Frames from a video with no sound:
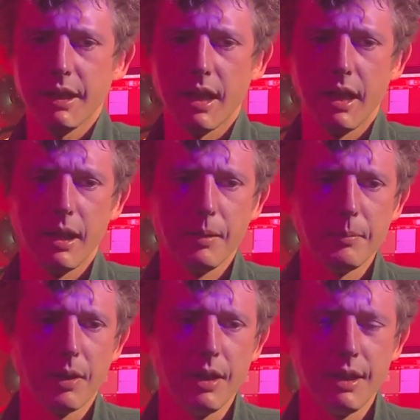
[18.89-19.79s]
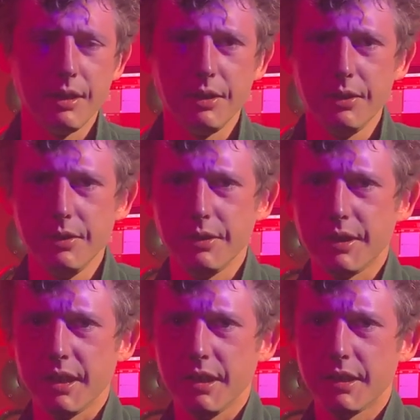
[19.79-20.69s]
Um, I had
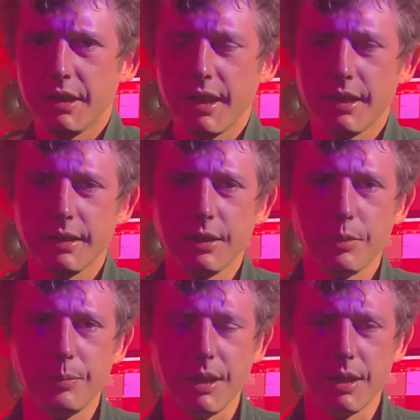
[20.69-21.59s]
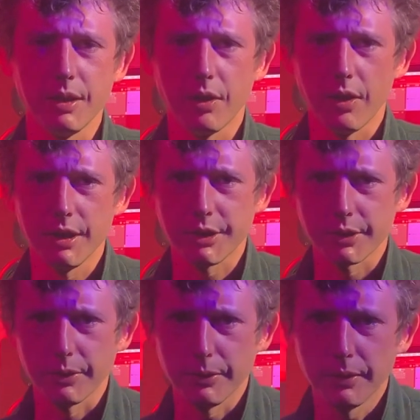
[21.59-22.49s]
used the internet a little bit at high
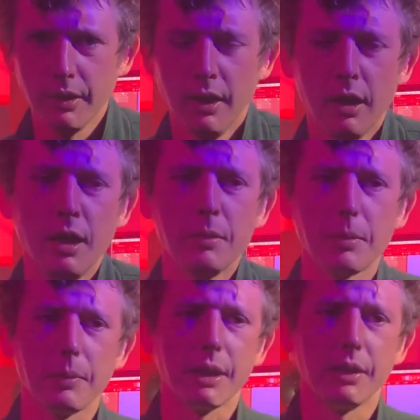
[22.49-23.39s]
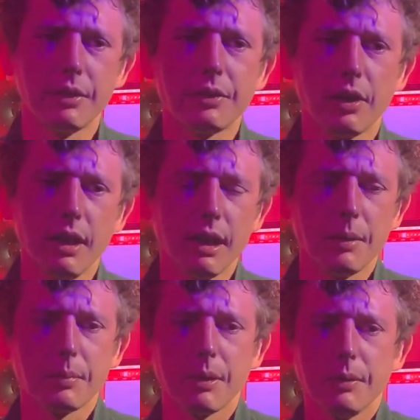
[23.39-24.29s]
school, but we got dial
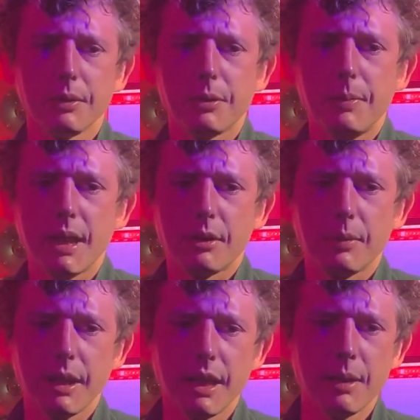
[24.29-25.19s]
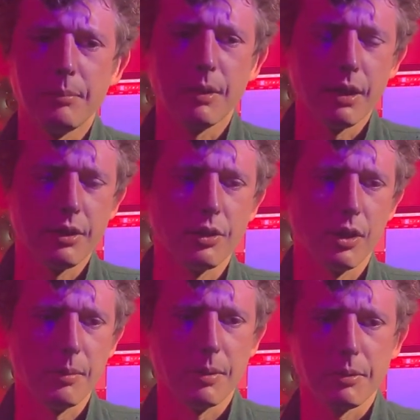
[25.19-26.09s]
up when I was about 20. And by the
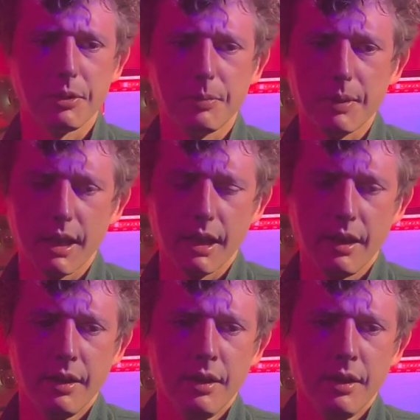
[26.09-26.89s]
time I was about